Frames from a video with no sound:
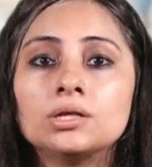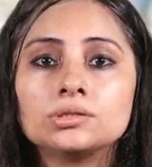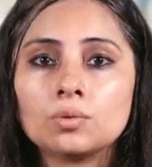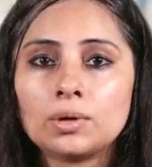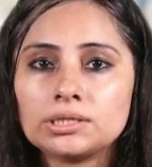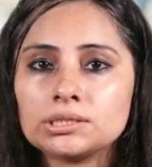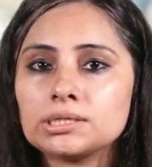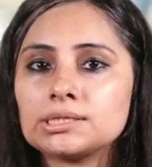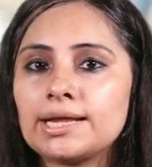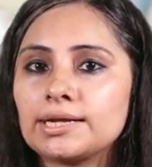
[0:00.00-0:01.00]
So what is
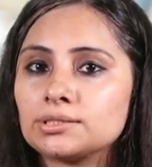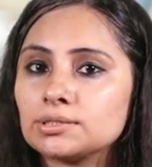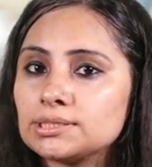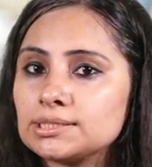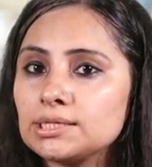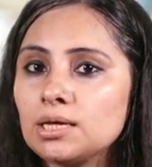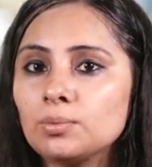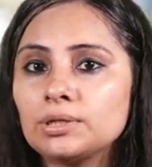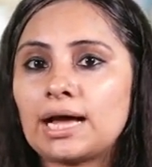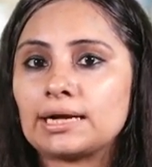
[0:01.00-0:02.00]
this letter C
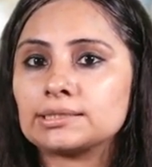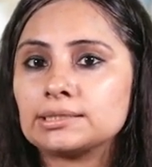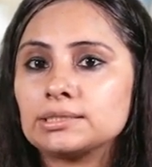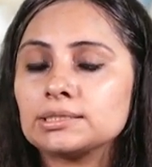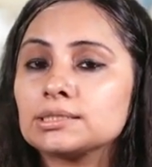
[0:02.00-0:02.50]
with accent?